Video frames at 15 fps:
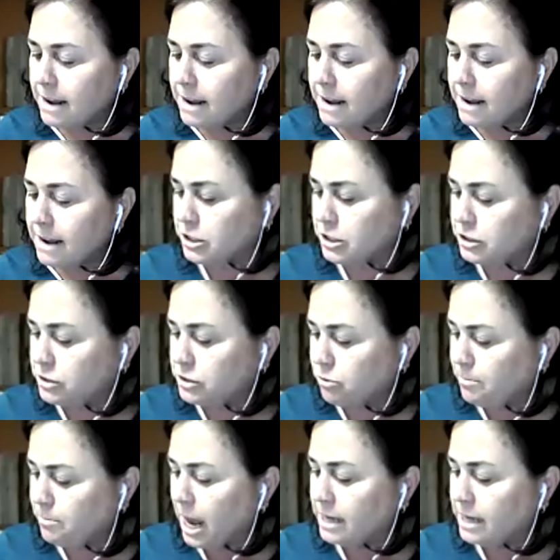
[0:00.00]
"Archives and
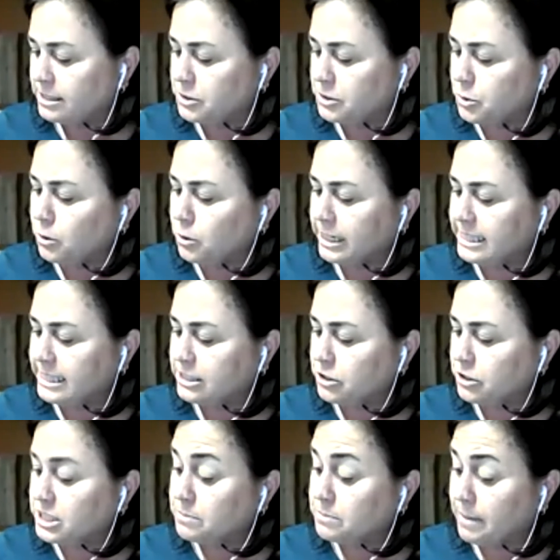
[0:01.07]
records
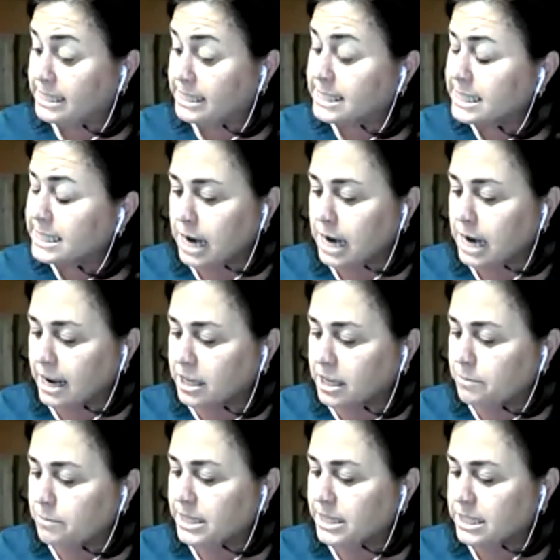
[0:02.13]
repositories are spaces
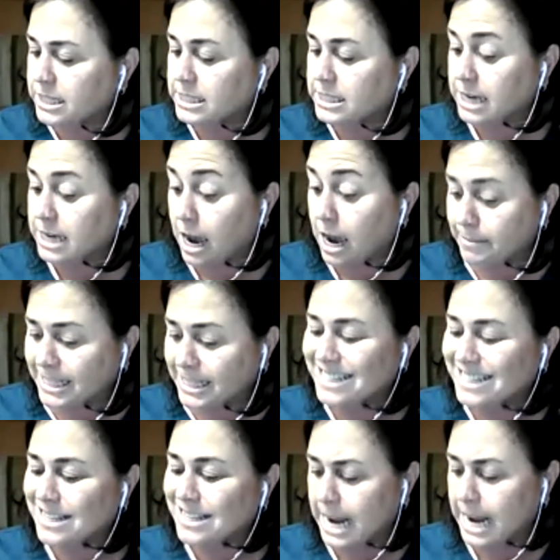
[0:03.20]
that reflect power
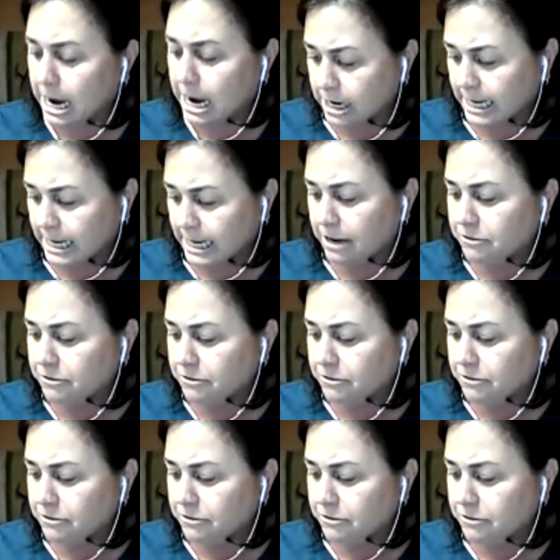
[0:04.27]
and document the
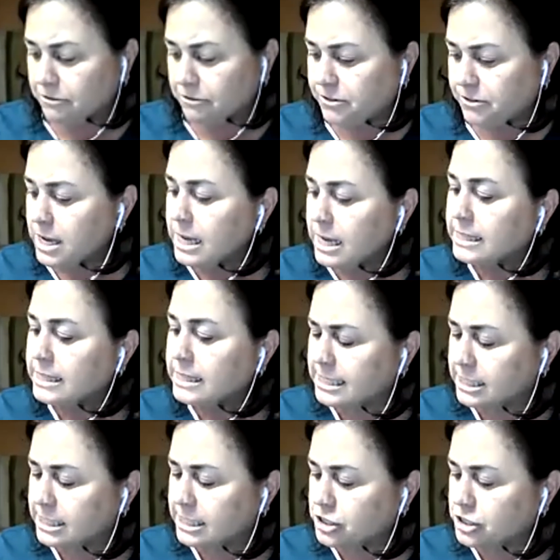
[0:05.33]
dominant narrative.
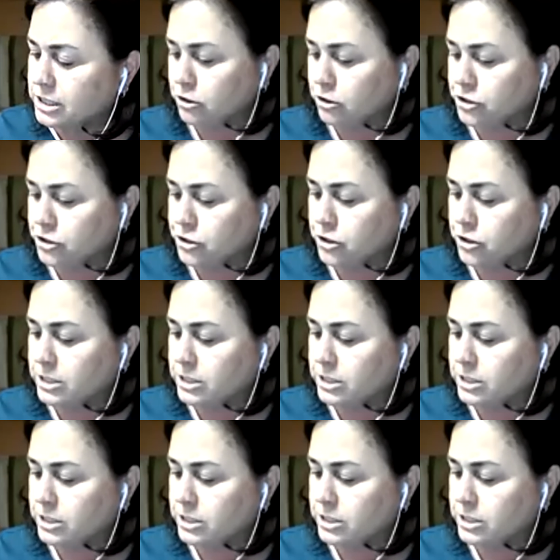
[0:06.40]
Decisions are made
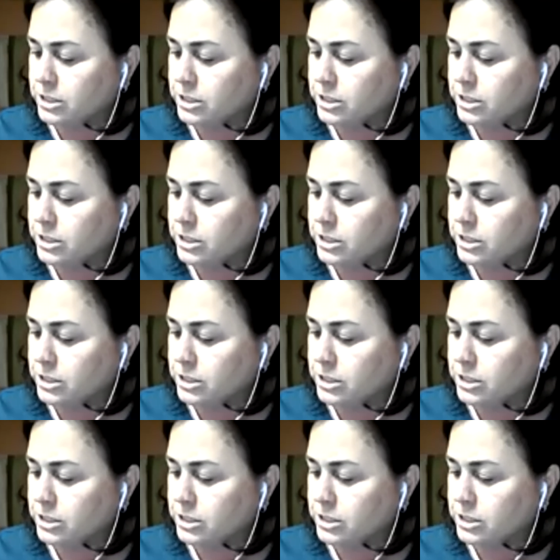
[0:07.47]
by creators, by
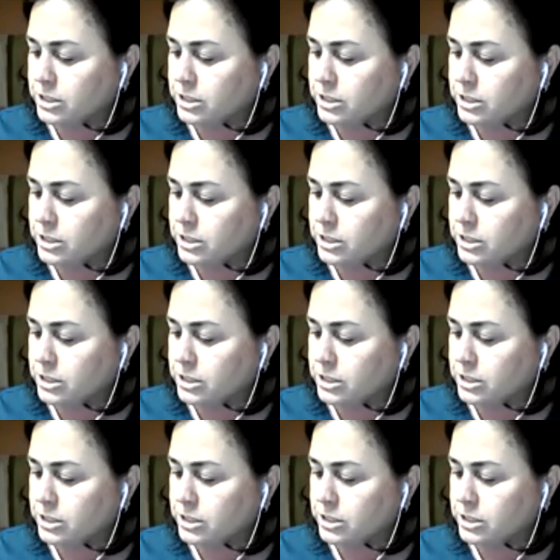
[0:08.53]
archivists, and by
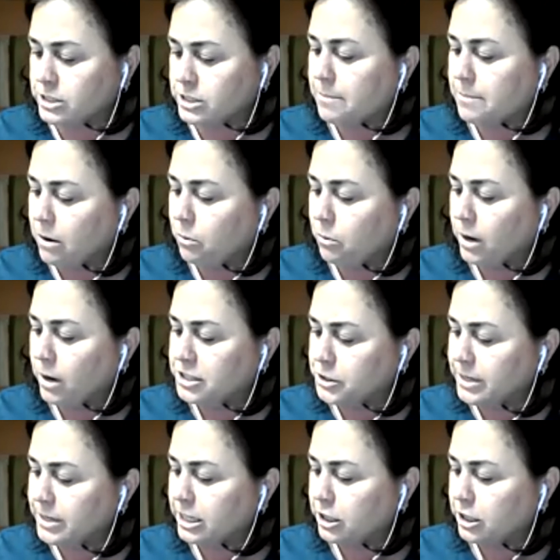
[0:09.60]
researchers about
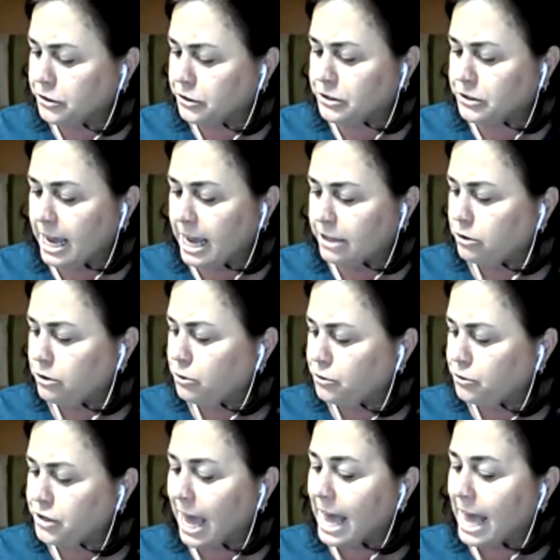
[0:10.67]
what to include and
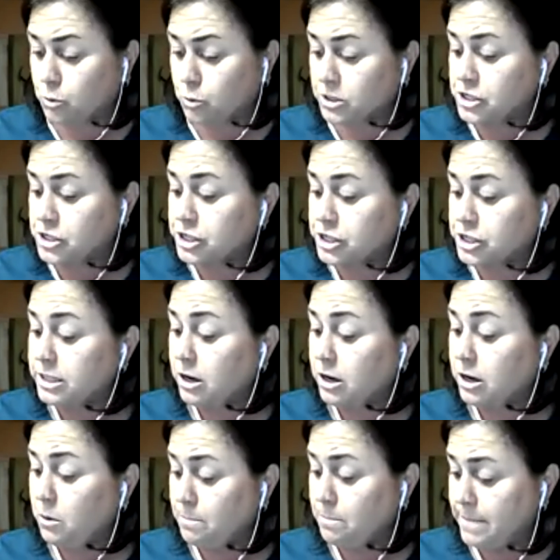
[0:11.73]
who to exclude.
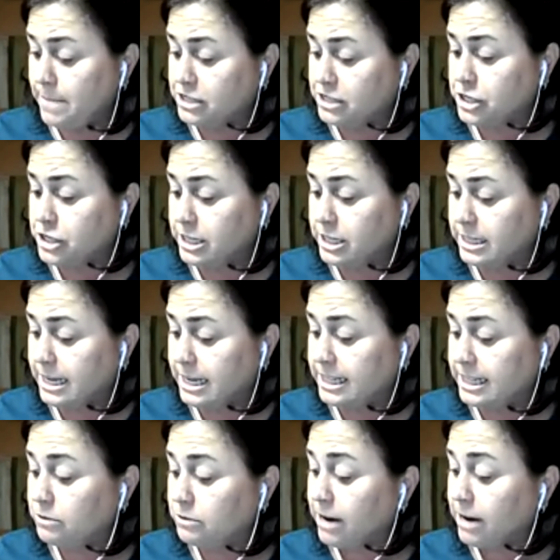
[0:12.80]
The result can be
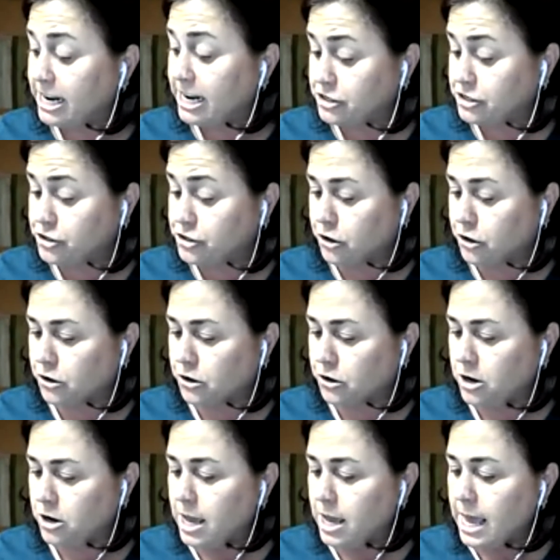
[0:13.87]
distortion,
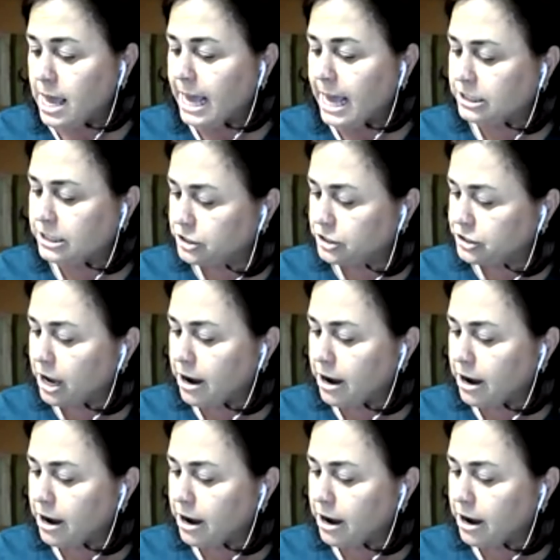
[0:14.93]
omission, and erasure.